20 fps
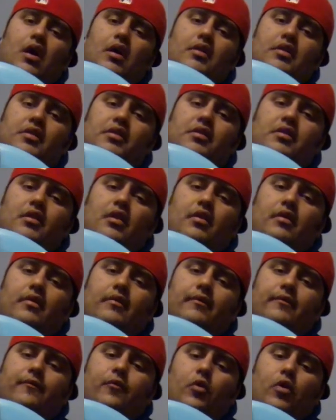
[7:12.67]
This is a
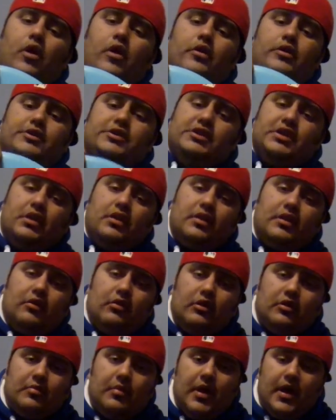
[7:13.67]
400G
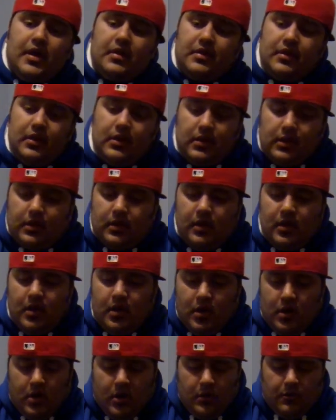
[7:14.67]
series plastic.
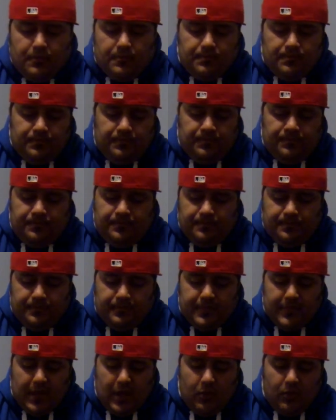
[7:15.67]
I
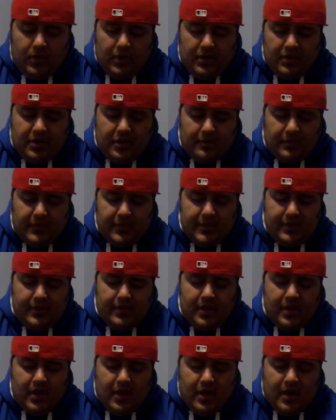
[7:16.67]
wanted something
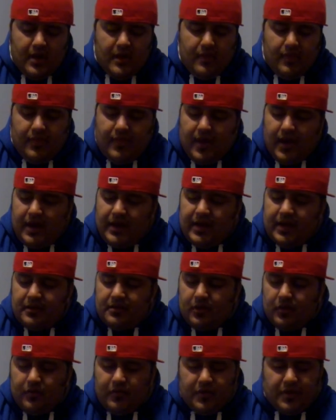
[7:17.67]
not as
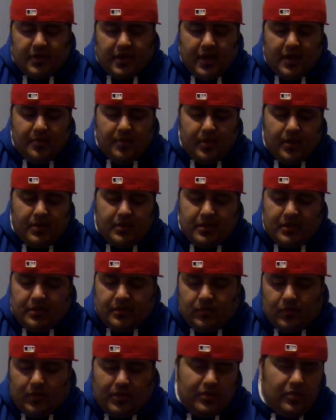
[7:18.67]
overstable as
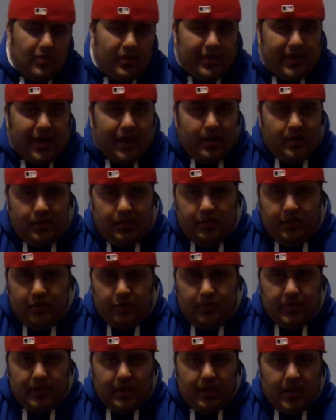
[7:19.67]
this one, so I got a
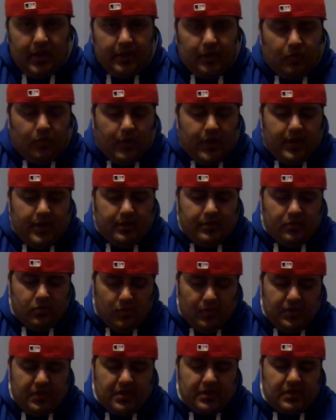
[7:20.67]
little bit lighter weights,
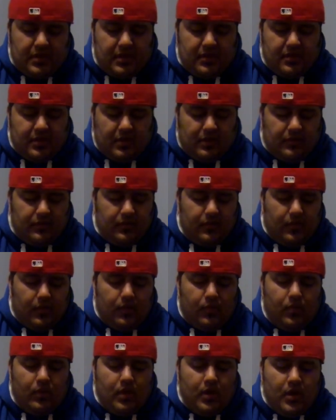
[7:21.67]
166
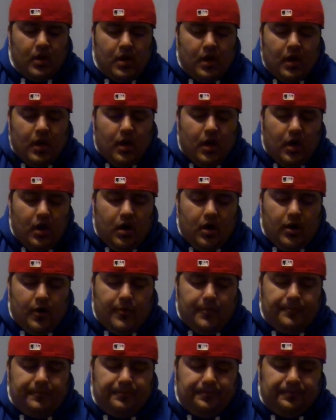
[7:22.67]
too.
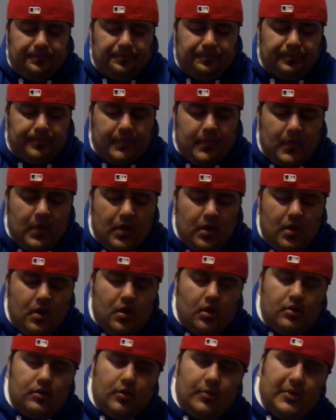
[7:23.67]

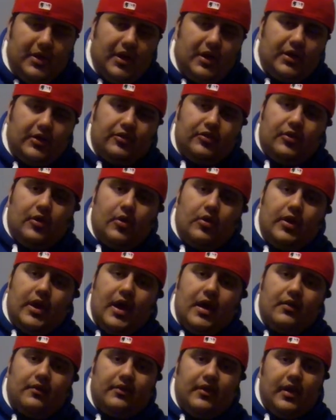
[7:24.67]
So I mean, I could throw it
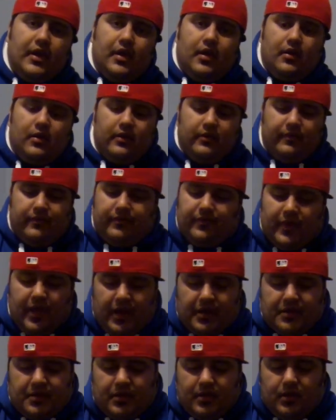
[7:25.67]
out there and
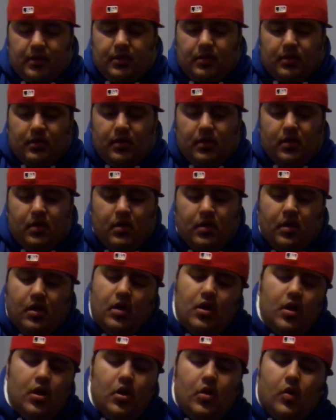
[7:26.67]
flex it.
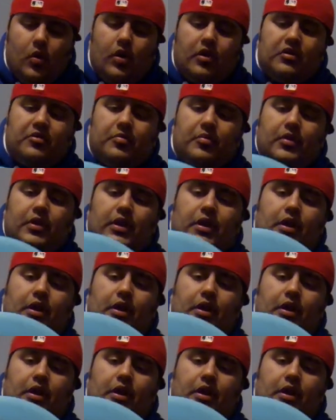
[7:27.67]
Works pretty